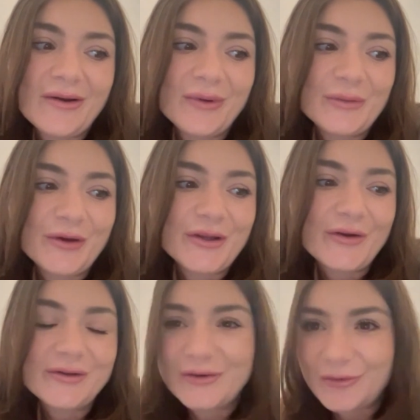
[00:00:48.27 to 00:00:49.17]
when we're
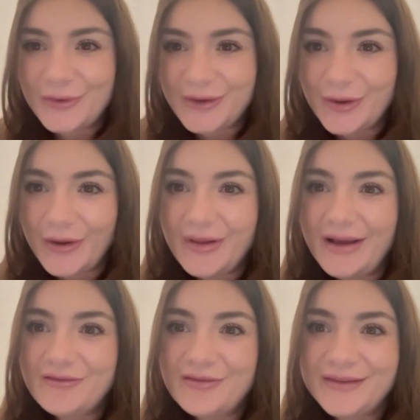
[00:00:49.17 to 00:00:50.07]
young, we all
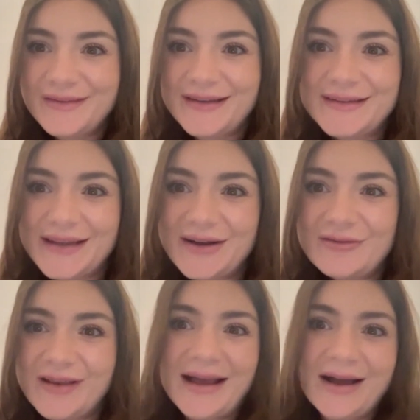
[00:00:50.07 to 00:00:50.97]
have this idea
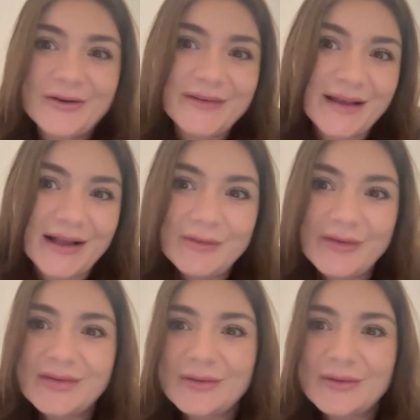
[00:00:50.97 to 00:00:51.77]
of like ourselves.